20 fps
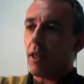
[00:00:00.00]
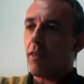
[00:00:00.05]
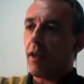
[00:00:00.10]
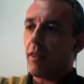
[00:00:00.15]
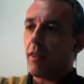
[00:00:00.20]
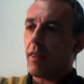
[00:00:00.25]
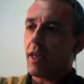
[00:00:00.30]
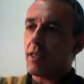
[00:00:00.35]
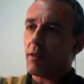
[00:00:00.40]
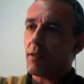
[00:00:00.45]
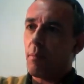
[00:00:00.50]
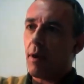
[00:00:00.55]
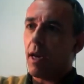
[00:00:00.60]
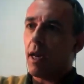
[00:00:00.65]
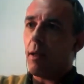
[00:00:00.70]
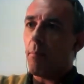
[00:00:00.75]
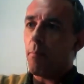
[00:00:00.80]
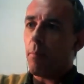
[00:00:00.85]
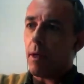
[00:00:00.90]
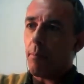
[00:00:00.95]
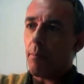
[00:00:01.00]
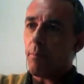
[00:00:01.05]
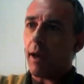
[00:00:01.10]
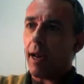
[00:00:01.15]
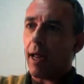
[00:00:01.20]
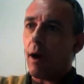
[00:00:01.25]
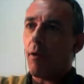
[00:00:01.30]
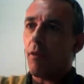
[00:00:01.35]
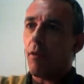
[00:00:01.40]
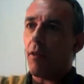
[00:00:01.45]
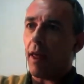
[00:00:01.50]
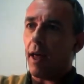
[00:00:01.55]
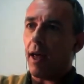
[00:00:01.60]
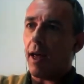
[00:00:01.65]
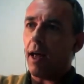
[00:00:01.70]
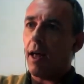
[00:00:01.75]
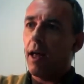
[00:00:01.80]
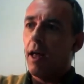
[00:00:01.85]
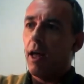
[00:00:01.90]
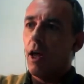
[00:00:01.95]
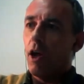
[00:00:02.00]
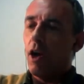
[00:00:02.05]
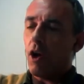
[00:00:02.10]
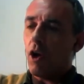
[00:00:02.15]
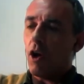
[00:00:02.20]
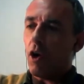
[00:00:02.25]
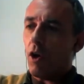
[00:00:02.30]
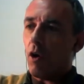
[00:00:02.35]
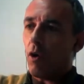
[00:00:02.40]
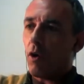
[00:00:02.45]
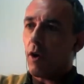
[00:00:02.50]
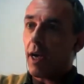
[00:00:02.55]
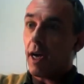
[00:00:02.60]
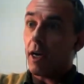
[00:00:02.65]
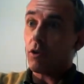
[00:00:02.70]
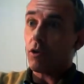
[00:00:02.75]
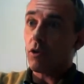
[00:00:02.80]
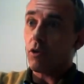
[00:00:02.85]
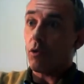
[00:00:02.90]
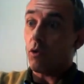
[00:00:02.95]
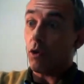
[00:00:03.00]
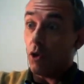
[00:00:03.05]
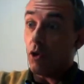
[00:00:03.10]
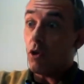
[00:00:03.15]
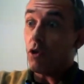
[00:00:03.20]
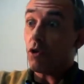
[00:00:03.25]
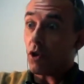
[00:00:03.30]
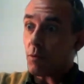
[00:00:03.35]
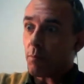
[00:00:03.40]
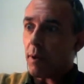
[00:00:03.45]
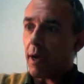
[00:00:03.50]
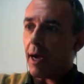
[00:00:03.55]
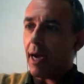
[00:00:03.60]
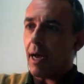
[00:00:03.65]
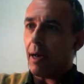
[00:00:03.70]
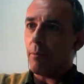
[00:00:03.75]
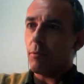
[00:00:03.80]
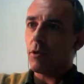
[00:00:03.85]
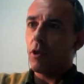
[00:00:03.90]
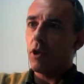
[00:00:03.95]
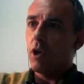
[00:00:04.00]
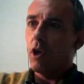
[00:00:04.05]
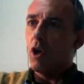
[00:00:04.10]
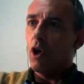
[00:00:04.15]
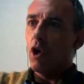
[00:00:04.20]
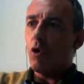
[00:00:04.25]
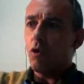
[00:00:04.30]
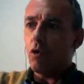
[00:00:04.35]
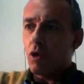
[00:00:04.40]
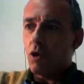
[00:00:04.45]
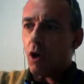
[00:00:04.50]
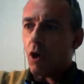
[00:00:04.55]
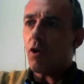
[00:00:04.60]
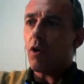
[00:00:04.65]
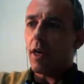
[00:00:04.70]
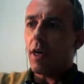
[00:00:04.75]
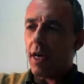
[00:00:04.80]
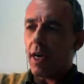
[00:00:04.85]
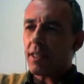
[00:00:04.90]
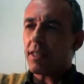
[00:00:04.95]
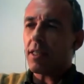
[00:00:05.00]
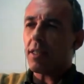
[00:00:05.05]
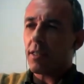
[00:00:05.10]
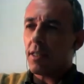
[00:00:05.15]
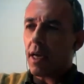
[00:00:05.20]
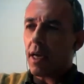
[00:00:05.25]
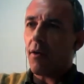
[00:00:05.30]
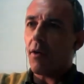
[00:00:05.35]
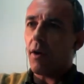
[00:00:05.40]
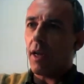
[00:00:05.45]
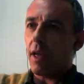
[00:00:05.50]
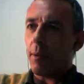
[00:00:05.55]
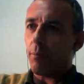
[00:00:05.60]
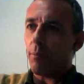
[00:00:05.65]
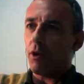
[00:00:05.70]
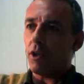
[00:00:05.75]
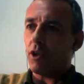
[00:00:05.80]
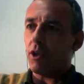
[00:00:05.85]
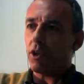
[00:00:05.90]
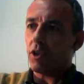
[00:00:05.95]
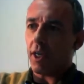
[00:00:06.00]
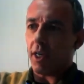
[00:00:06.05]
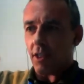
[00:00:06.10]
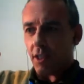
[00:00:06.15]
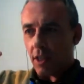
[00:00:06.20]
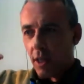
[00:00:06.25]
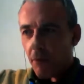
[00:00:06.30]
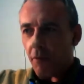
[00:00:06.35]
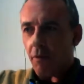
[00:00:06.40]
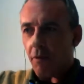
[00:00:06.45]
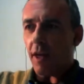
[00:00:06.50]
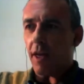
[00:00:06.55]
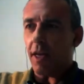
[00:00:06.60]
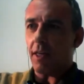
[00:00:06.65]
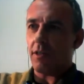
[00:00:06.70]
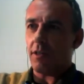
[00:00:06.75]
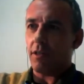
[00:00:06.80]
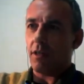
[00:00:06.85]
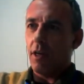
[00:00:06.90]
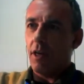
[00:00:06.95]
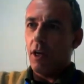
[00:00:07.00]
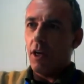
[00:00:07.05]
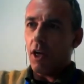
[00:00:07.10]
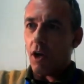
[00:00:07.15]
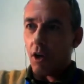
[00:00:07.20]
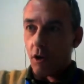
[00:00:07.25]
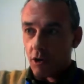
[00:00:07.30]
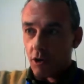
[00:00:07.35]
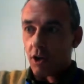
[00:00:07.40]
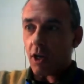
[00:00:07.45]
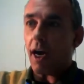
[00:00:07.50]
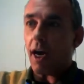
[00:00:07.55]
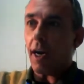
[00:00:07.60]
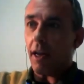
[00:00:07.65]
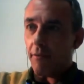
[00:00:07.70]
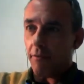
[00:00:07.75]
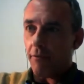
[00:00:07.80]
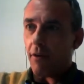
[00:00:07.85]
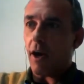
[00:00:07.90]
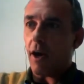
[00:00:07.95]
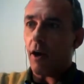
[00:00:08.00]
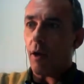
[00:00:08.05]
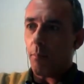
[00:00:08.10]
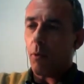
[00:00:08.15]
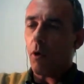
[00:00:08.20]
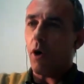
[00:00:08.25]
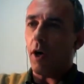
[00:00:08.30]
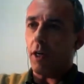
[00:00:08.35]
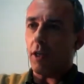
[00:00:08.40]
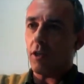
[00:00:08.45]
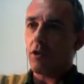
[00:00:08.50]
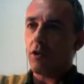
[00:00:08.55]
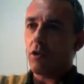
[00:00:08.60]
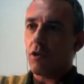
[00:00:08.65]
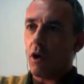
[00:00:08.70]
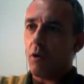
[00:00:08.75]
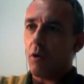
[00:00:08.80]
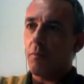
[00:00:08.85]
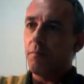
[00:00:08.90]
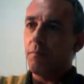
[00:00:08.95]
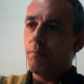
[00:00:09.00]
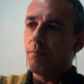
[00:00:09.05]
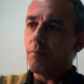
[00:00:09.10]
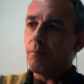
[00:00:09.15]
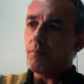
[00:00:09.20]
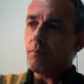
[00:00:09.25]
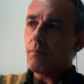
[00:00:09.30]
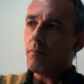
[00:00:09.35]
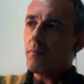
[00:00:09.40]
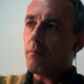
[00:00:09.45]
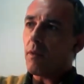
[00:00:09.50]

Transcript: I think there's many people out there, you know, casual users perhaps, who don't necessarily appreciate some of these, you know, slightly finer points. So yeah.